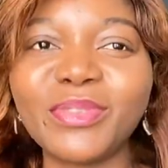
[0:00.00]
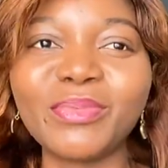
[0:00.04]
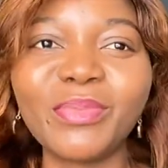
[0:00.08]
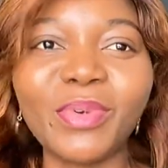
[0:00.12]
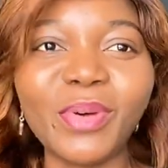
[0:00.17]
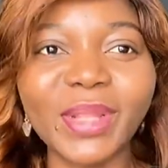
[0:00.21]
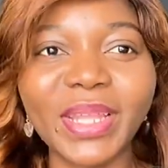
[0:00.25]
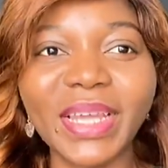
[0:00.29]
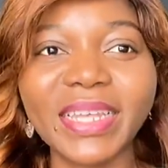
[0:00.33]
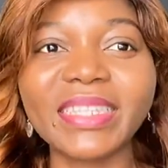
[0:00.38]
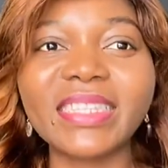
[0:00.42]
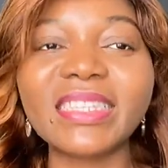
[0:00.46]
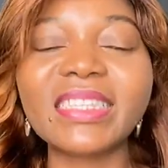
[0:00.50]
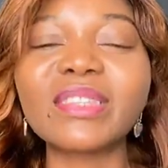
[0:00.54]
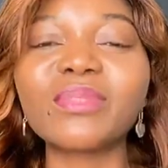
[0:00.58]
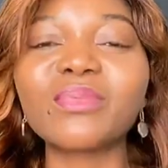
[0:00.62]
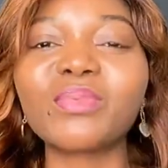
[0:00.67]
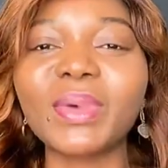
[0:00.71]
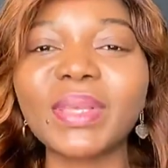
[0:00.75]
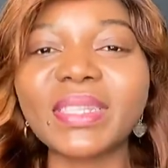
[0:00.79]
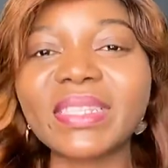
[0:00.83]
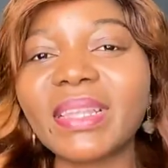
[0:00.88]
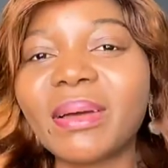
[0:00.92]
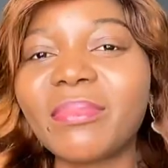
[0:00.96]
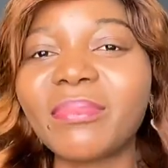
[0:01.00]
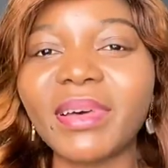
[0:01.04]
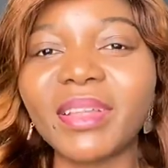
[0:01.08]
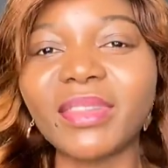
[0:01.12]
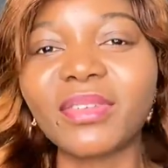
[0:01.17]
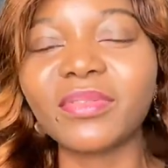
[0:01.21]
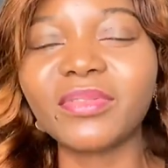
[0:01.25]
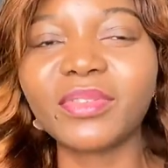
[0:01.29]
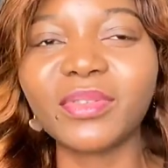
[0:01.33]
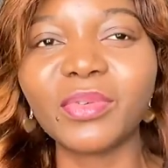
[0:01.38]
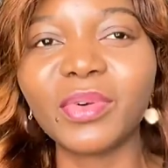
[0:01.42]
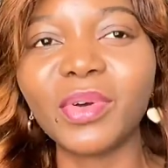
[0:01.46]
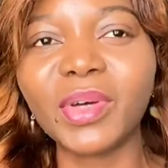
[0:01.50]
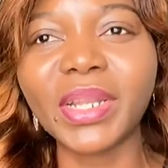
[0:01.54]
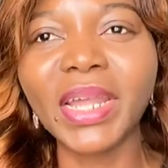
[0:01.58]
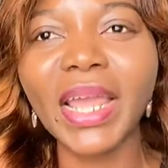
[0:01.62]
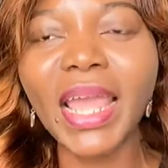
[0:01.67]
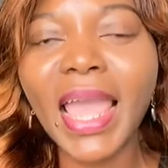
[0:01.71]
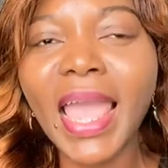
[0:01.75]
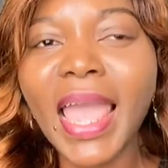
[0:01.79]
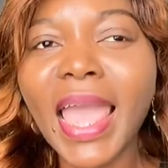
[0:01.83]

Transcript: world, like this western part of the world.